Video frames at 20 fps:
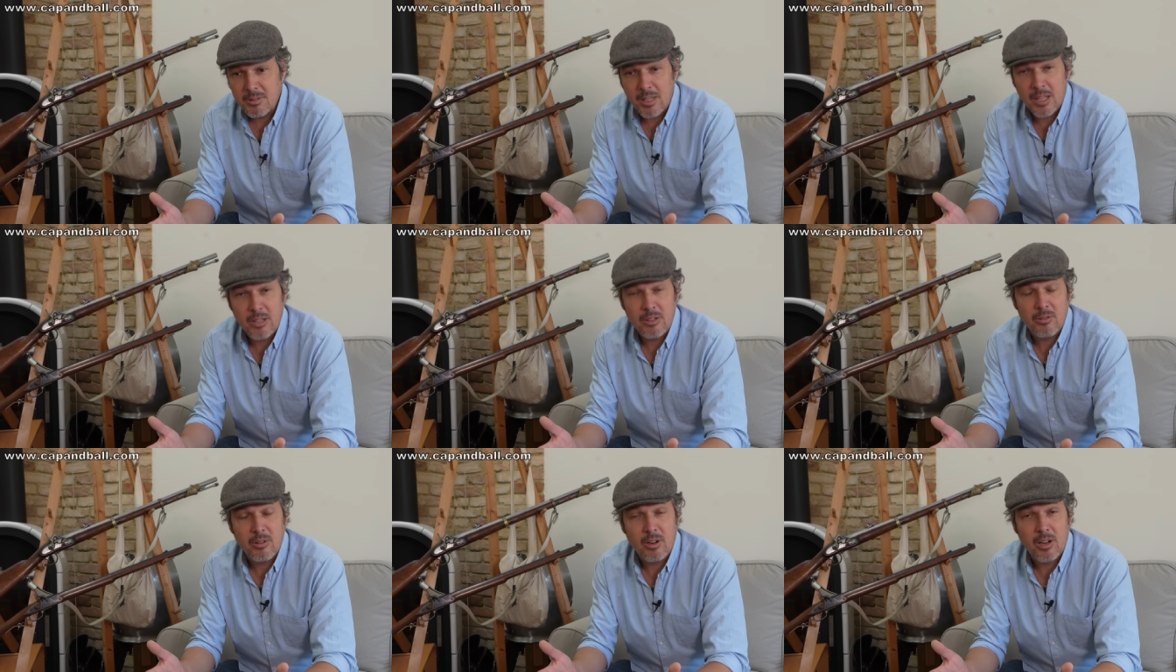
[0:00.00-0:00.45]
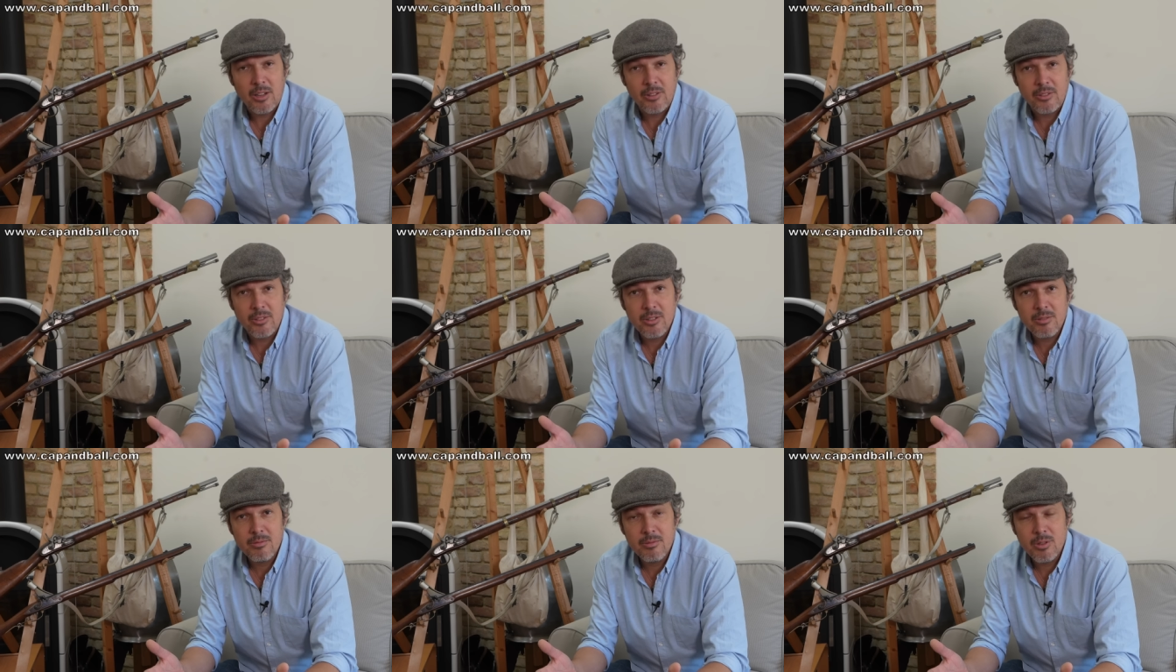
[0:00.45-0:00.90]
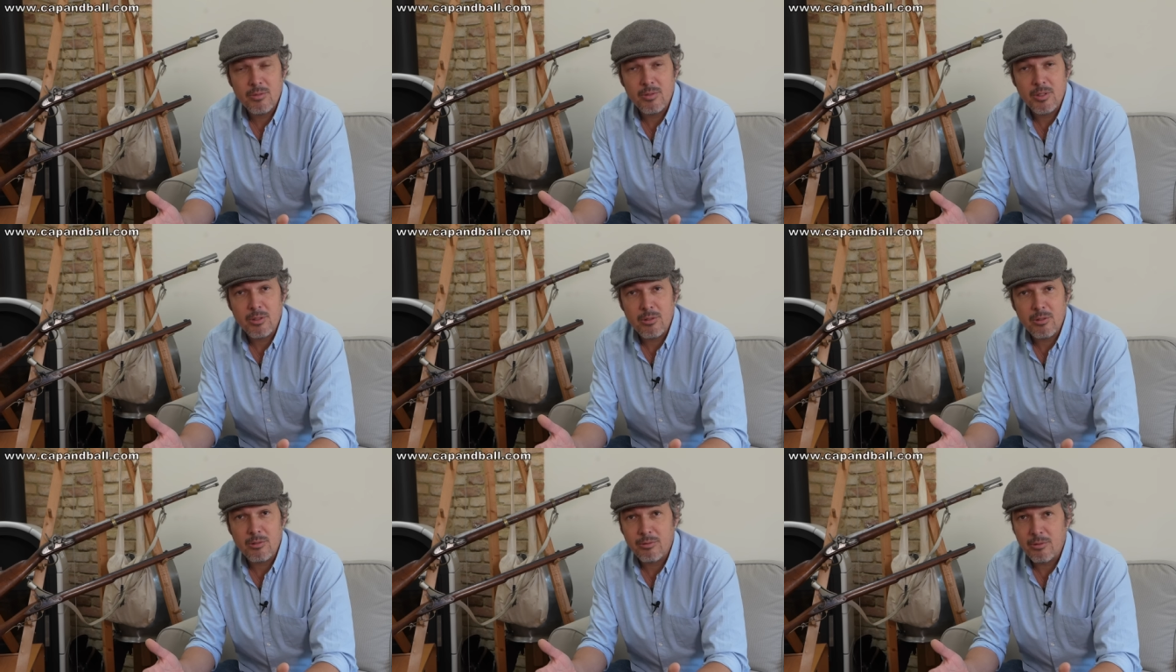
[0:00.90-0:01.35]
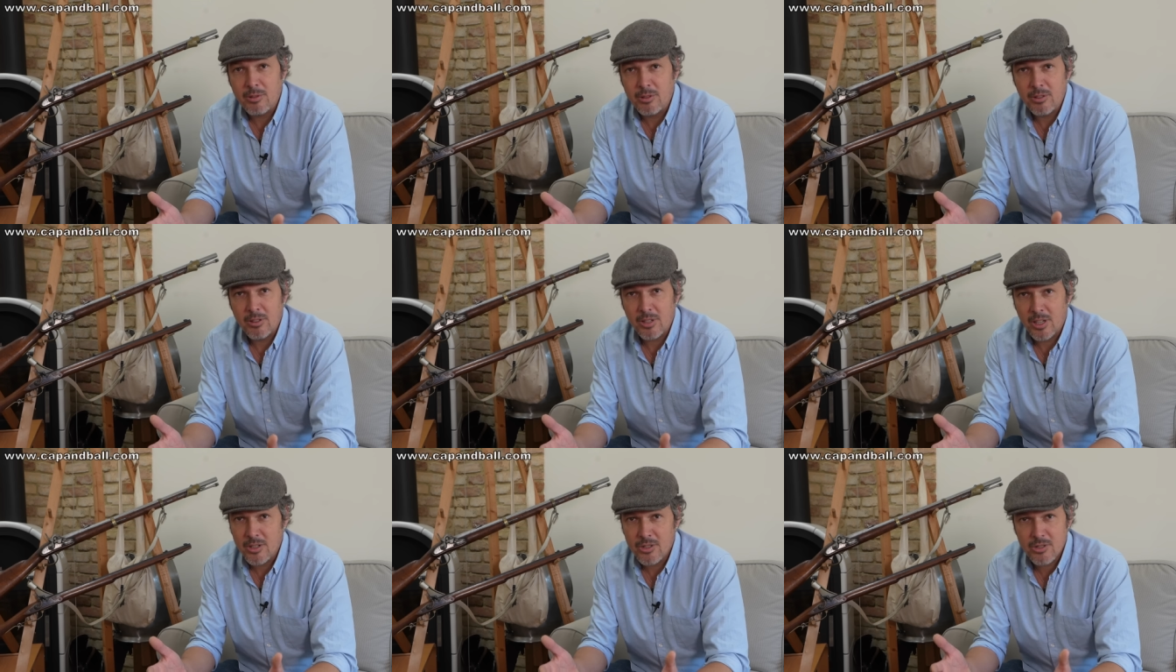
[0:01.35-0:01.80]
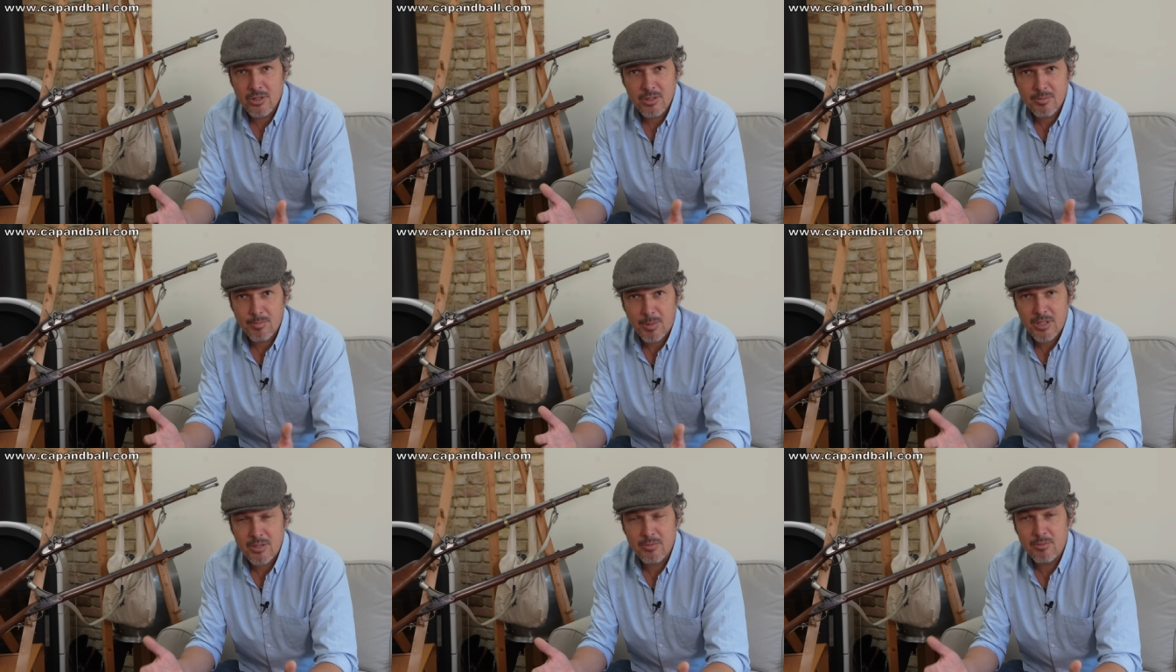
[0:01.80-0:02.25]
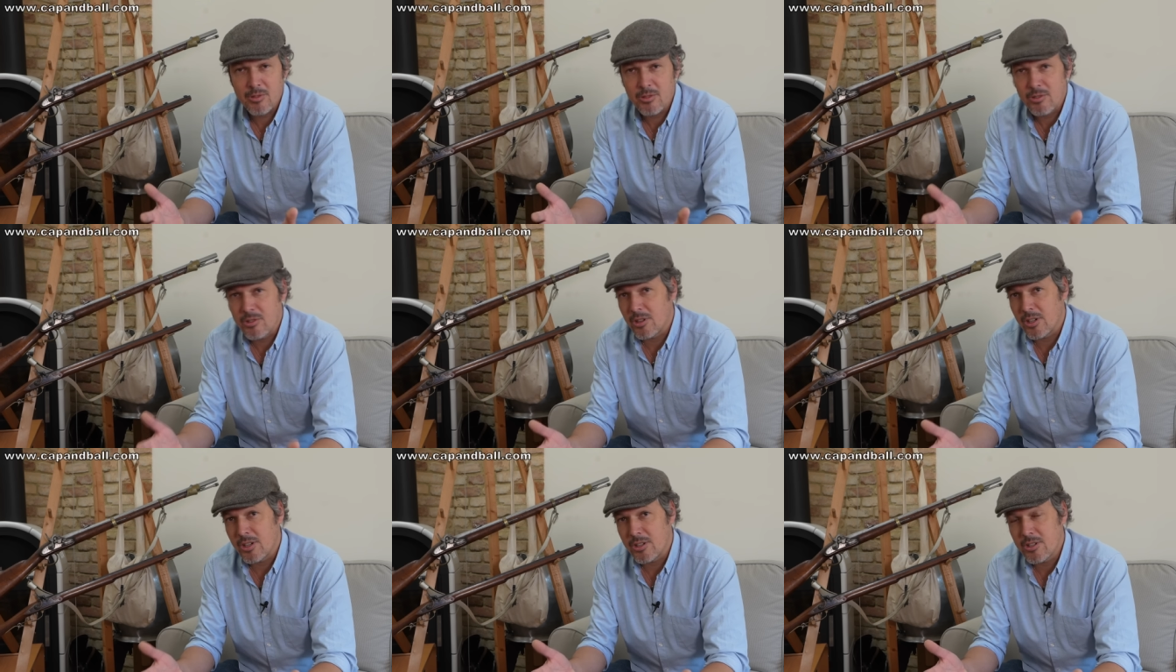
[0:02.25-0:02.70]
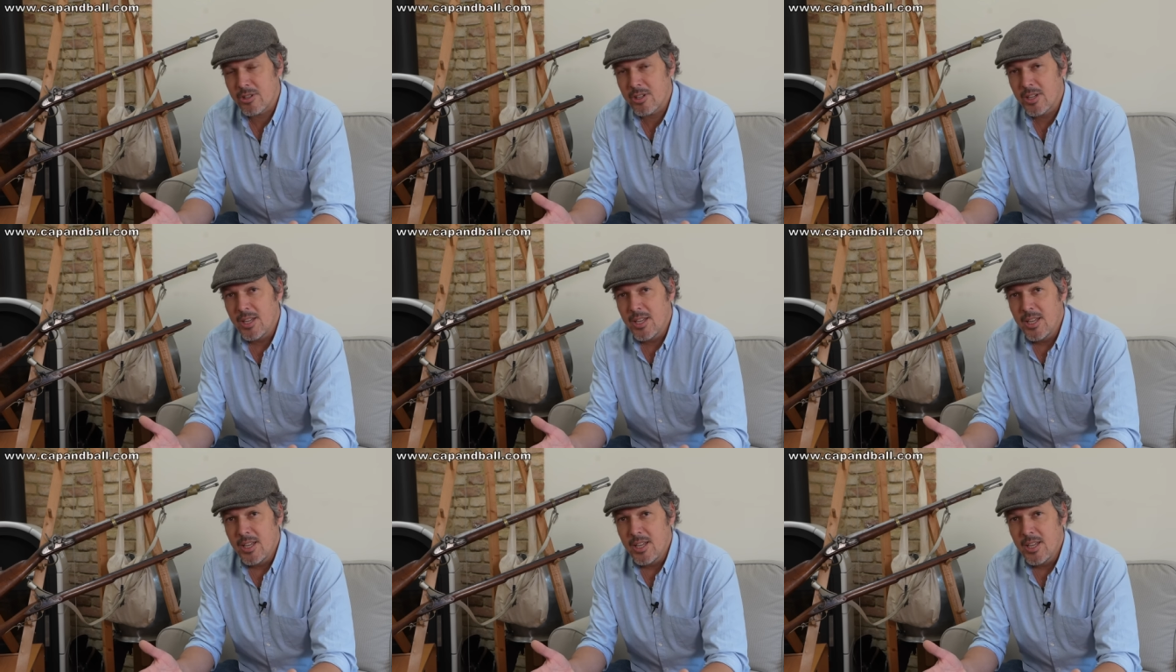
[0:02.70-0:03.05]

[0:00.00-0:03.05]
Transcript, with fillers: and you're a hunter, you will go for the largest possible charge.